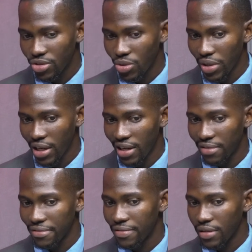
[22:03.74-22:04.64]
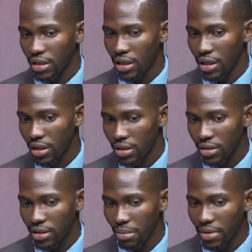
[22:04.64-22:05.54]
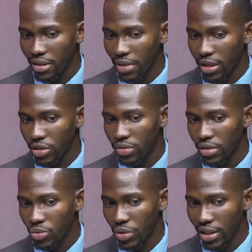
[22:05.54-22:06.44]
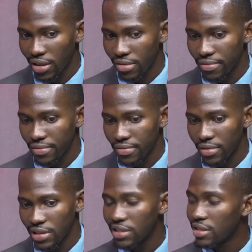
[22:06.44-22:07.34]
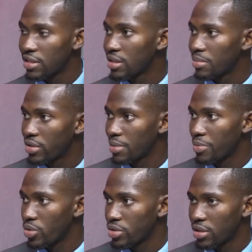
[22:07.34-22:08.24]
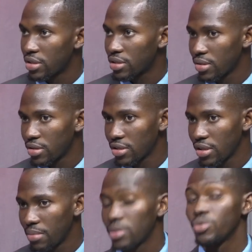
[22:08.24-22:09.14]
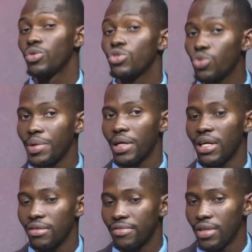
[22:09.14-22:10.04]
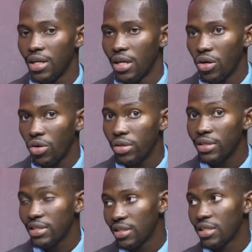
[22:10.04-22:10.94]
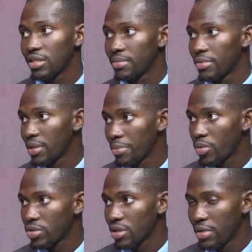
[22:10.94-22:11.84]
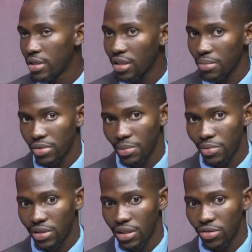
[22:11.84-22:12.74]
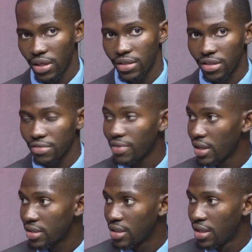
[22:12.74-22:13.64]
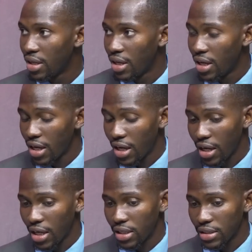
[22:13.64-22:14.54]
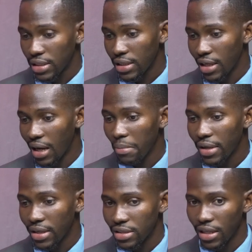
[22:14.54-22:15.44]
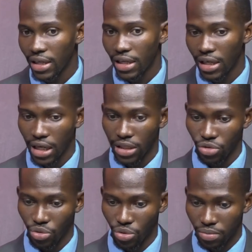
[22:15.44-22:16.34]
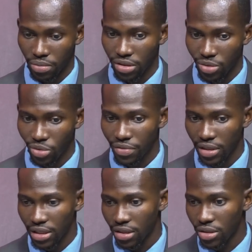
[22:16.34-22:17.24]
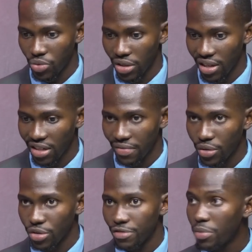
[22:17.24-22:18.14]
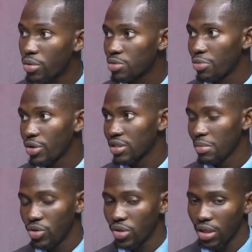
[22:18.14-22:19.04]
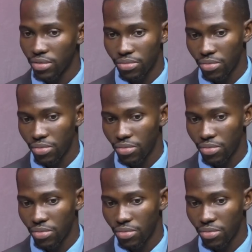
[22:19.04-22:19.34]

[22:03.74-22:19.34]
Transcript: So we have, let me remind you that we have designated border posts in this country, but also we have undesignated border posts. I mean, these are border posts that aren't identified. And Gambia and Senegal are so interwoven that we have a lot of porous borders. I mean, you can